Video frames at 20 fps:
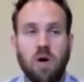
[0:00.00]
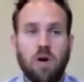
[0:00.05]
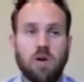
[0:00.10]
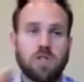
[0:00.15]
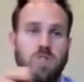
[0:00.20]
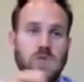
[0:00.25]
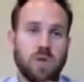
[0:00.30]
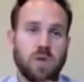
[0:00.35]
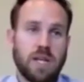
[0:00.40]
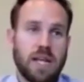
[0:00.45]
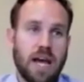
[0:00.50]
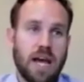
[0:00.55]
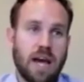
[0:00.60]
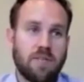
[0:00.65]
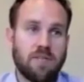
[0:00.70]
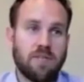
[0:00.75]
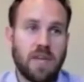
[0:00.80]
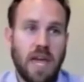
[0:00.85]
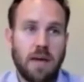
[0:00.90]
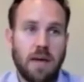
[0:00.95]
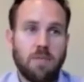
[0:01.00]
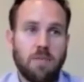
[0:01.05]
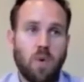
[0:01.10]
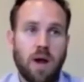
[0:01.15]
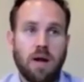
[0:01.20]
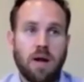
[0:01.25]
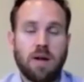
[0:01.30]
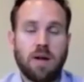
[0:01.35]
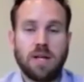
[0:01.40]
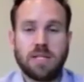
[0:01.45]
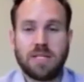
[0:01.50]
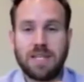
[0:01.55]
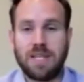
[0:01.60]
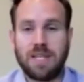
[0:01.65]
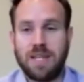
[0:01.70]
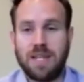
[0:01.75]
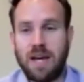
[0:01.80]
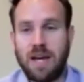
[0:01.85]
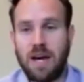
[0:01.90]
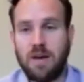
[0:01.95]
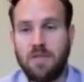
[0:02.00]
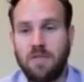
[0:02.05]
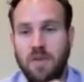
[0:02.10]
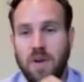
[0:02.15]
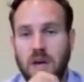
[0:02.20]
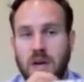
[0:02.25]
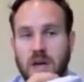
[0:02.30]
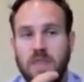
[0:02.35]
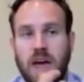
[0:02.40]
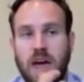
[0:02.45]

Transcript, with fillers: also need to have game awareness enough